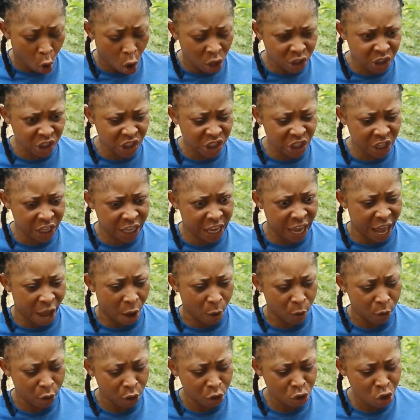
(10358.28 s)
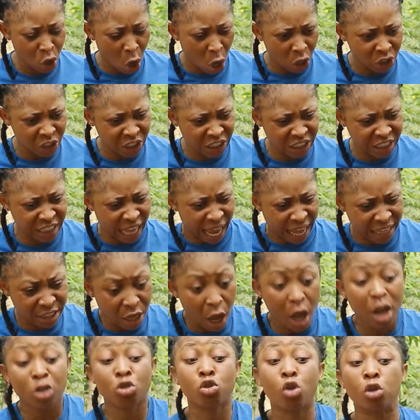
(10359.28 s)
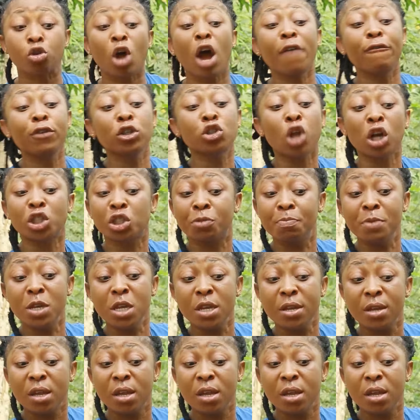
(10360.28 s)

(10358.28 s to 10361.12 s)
cost girl. Nonsense. Don't even touch me.